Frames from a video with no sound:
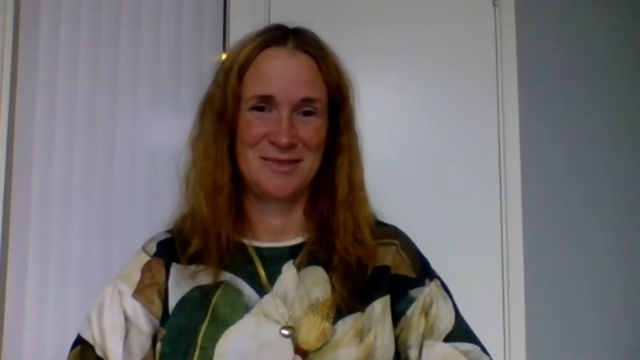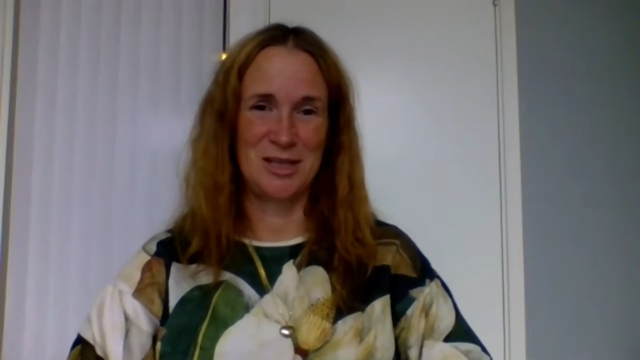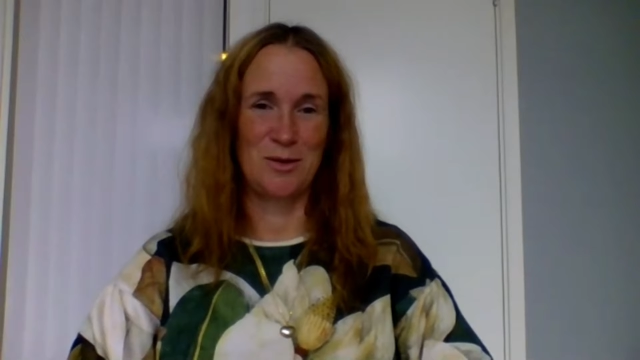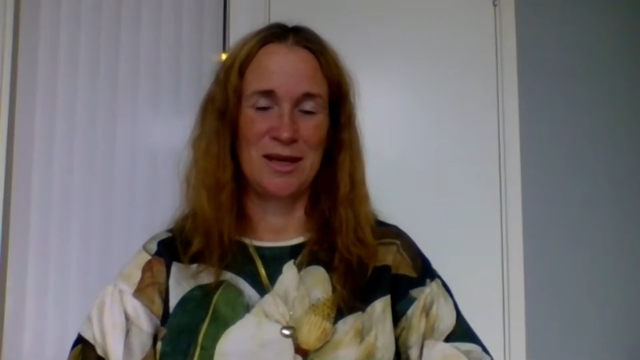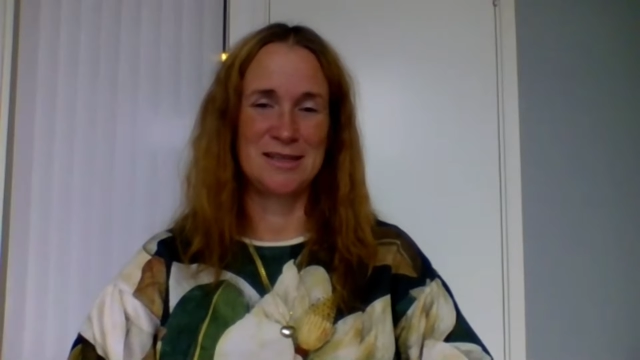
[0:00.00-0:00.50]

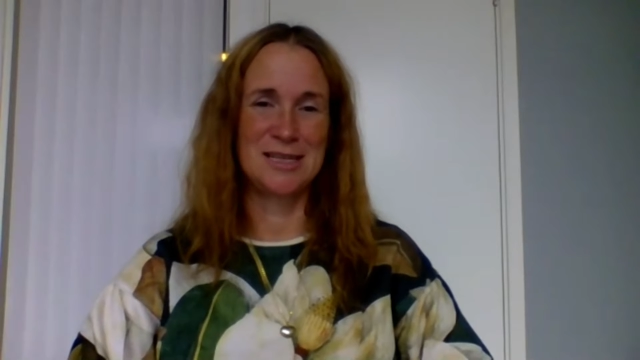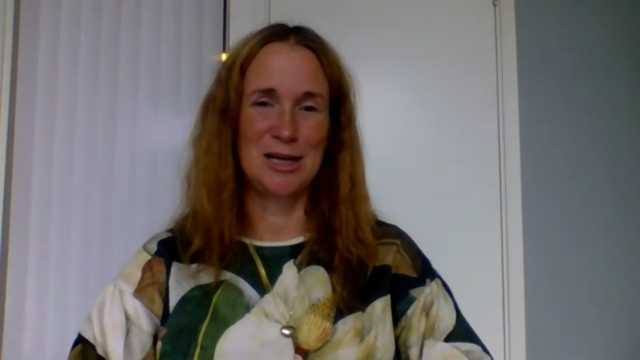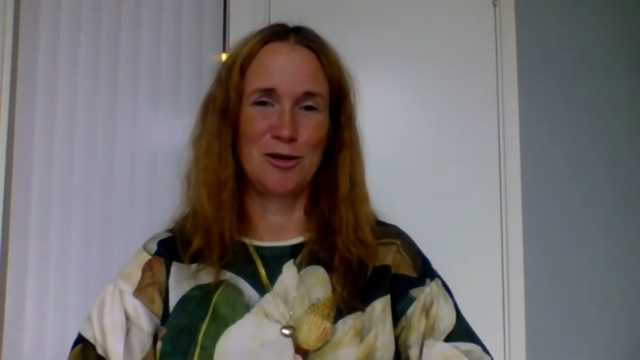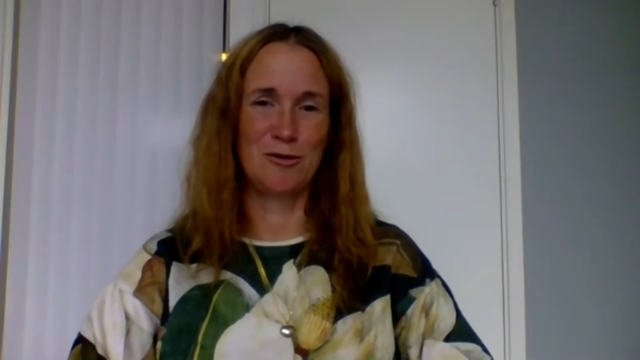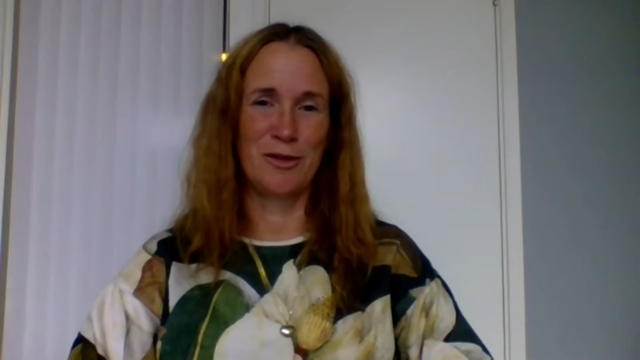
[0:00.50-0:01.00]
So there's a
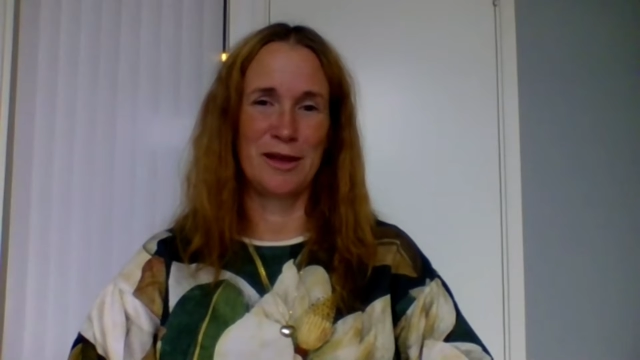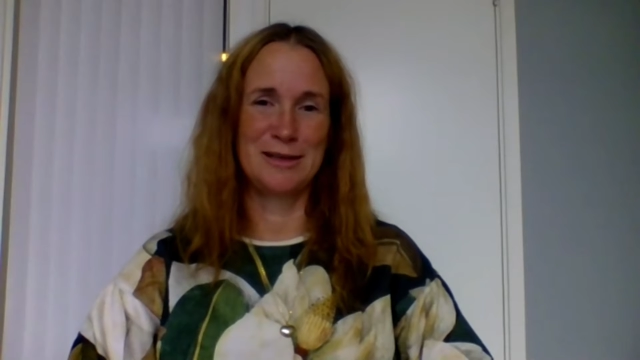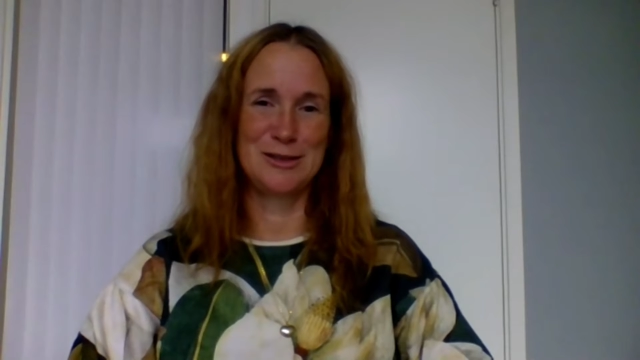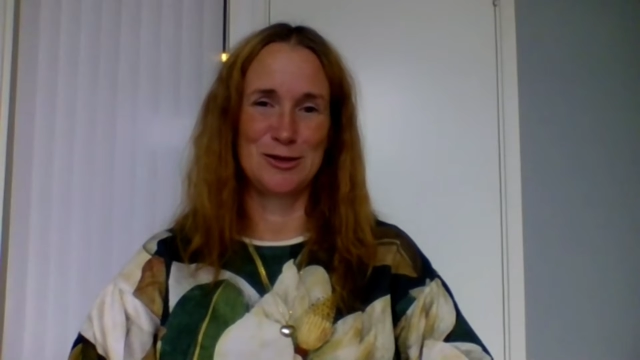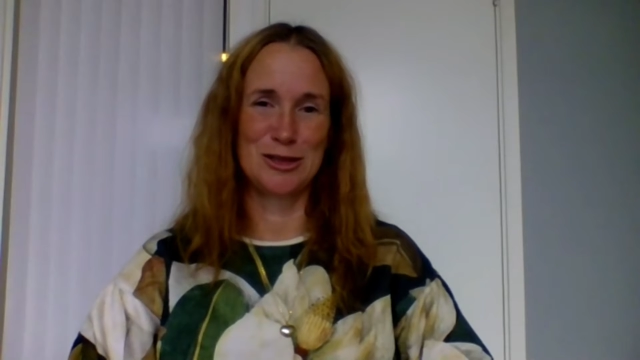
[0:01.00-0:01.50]
lot of
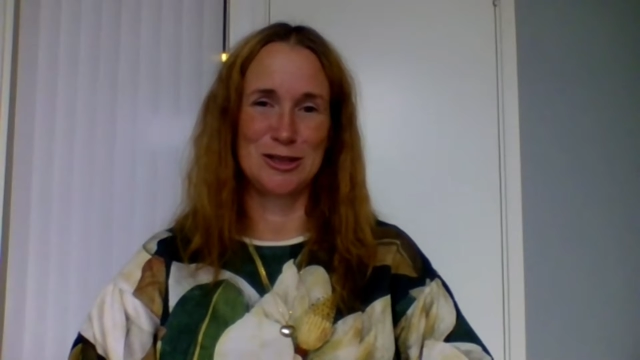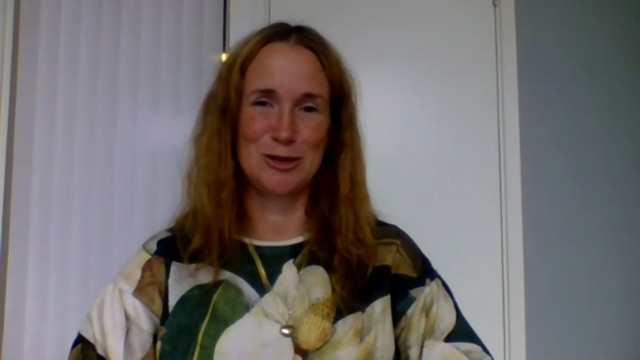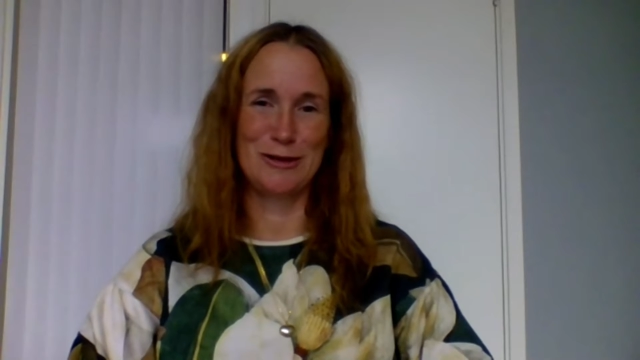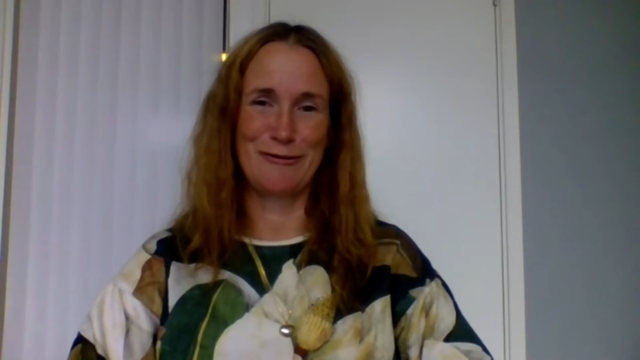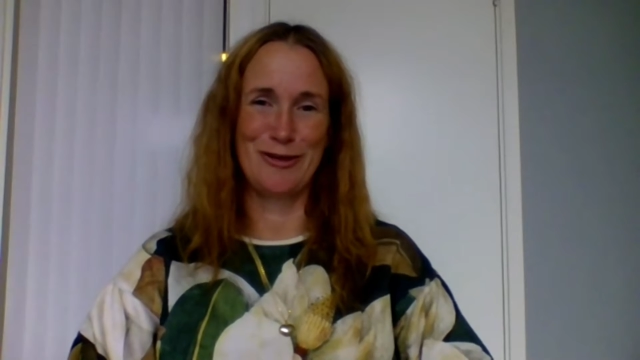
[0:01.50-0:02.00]
things you can
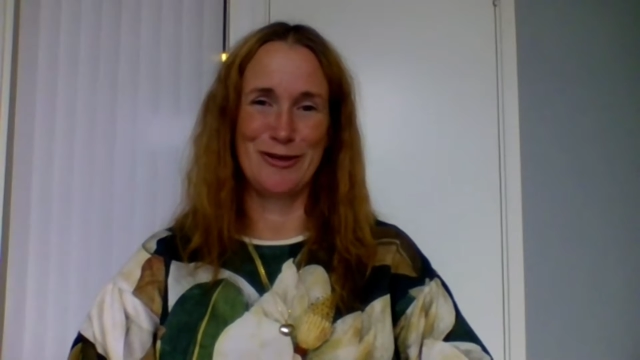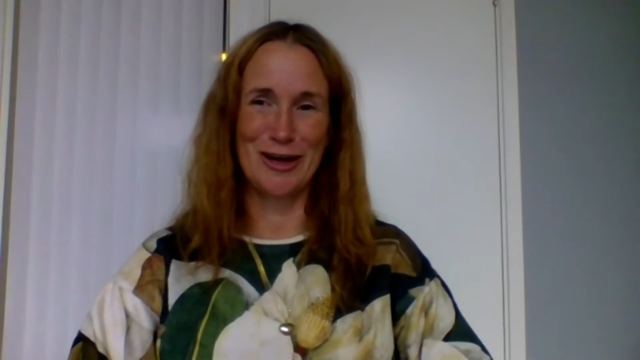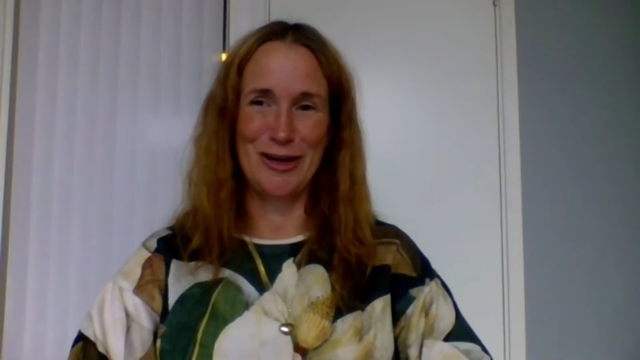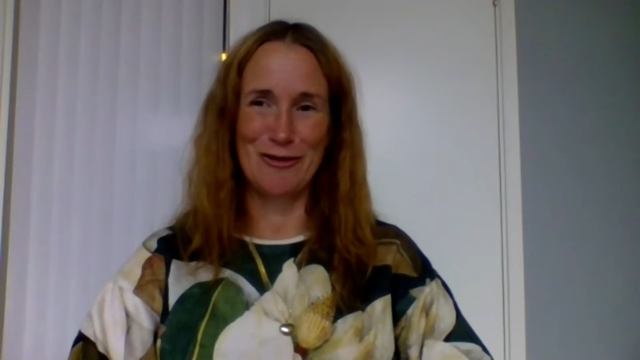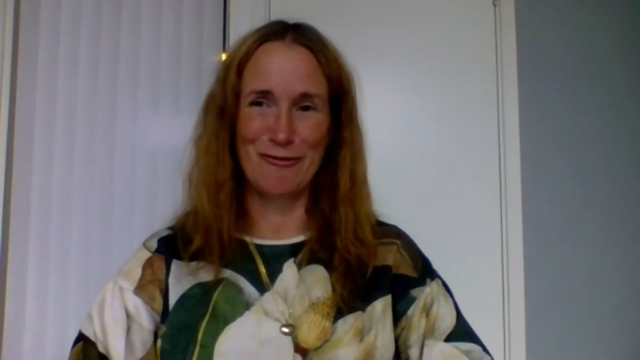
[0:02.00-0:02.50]
do if you
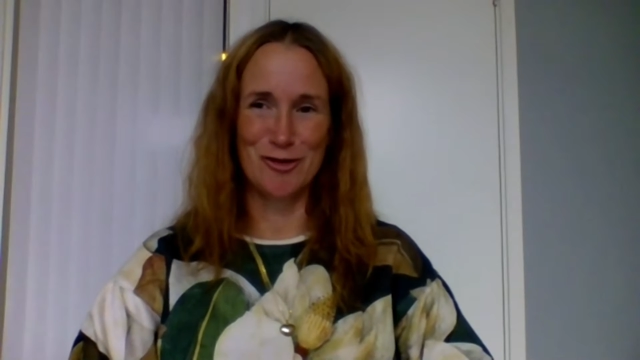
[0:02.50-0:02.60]
got your